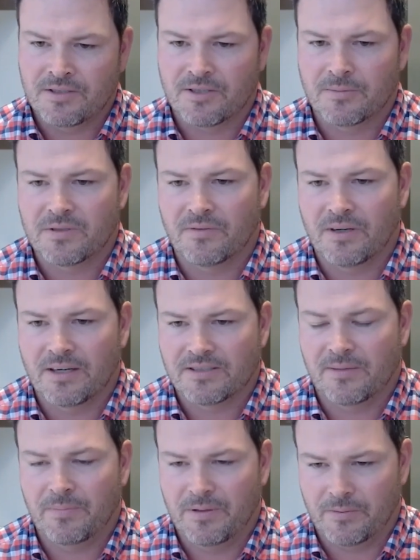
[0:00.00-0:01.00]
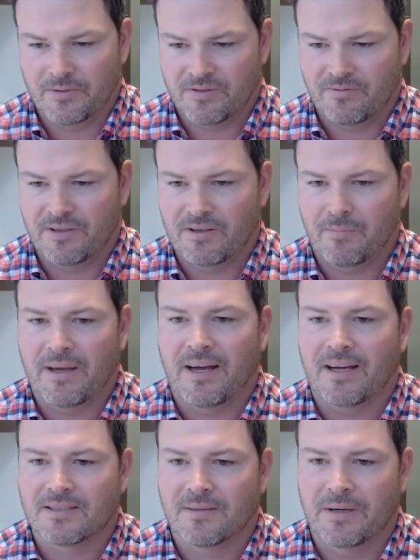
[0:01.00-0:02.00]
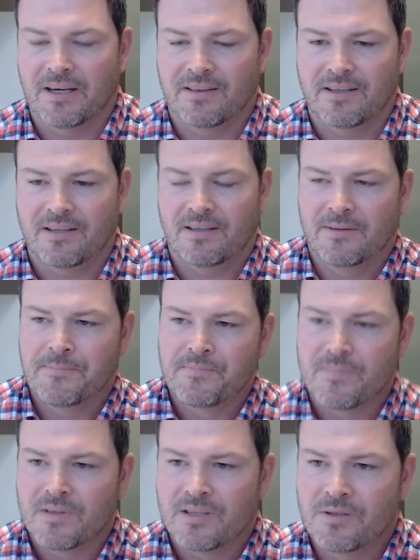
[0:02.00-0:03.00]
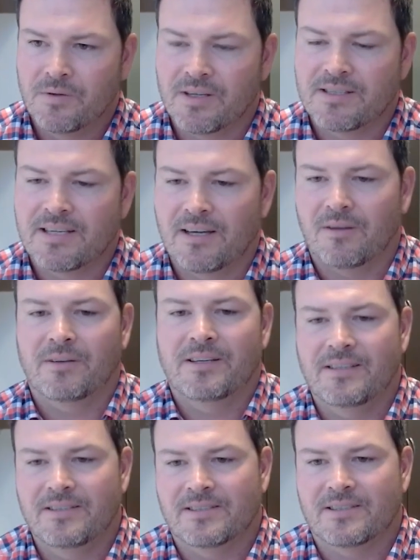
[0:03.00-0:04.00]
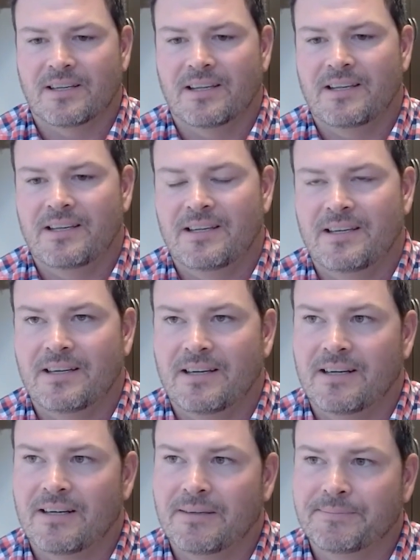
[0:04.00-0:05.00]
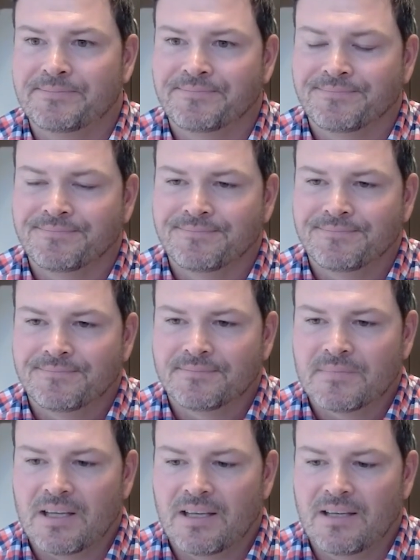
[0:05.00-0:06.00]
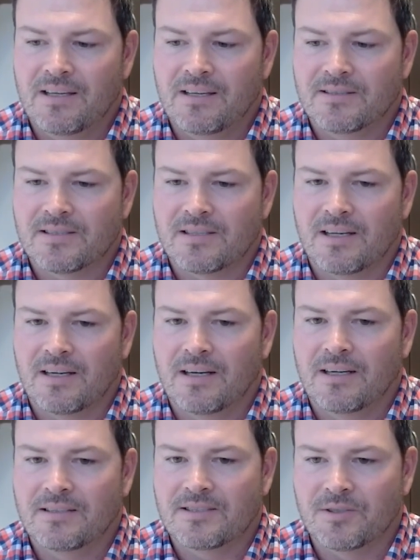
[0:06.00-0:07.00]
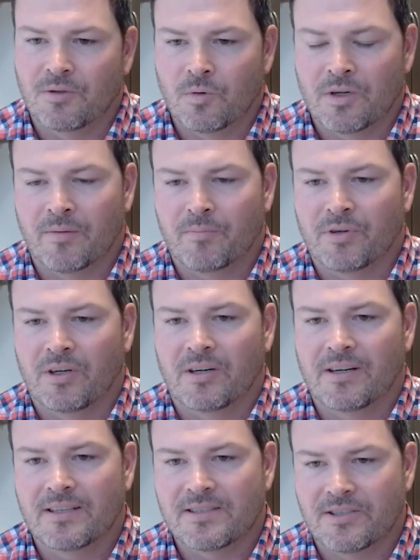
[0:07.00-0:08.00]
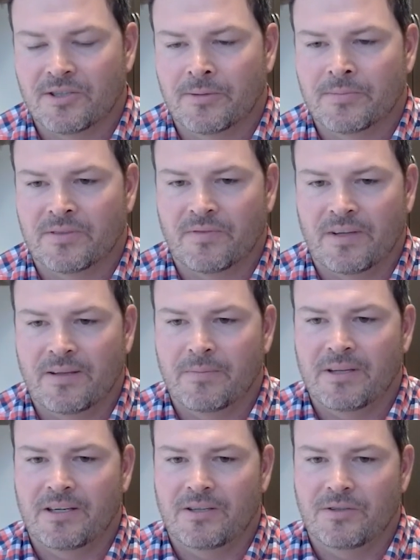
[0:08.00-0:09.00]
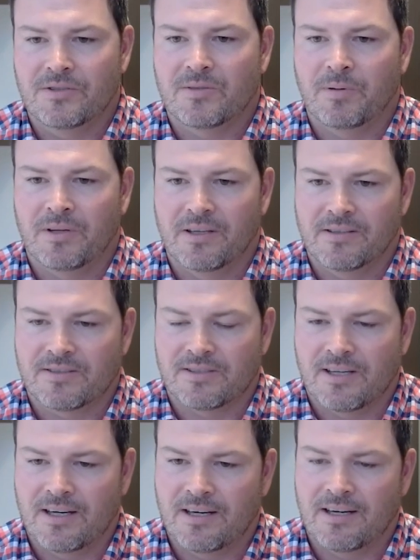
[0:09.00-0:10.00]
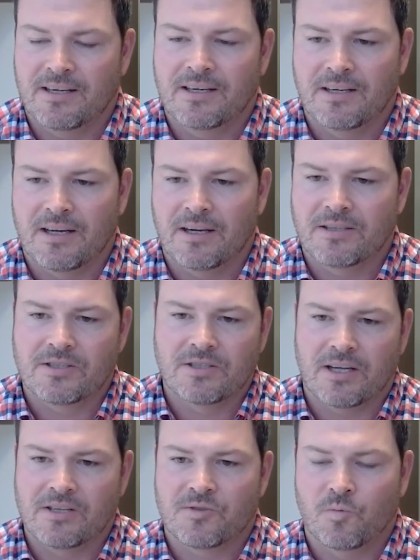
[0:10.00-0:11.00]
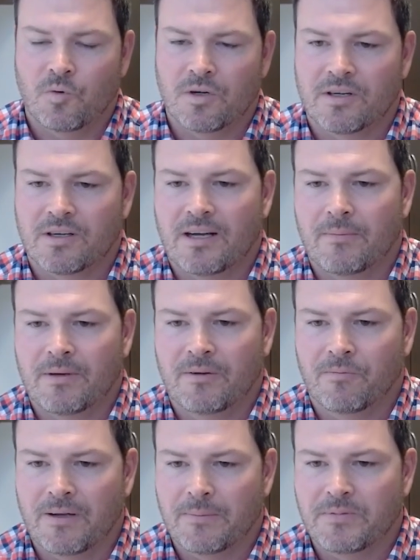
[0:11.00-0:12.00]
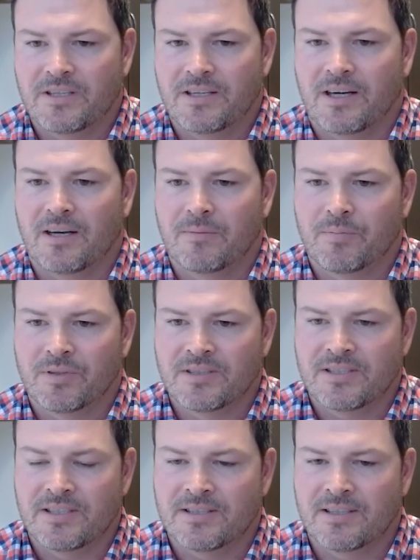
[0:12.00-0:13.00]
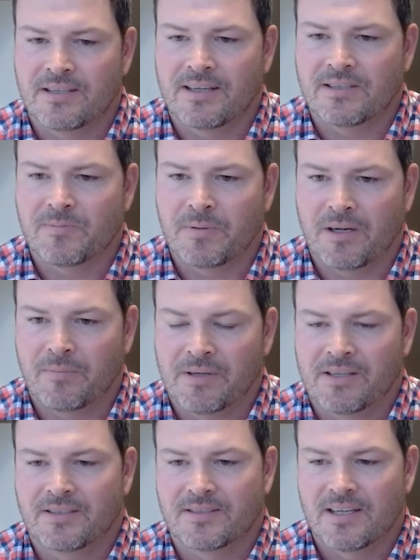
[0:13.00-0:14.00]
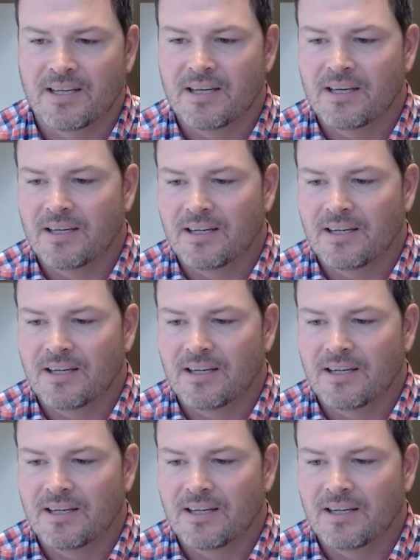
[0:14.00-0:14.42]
in terms of Ohio State being able to defend the pass. I mean, I think you can tell he's he um, is uh, it's still a work in progress in terms of him getting used to playing the slot. And I, you know, I, I just wonder how many reps he got in preseason at that spot because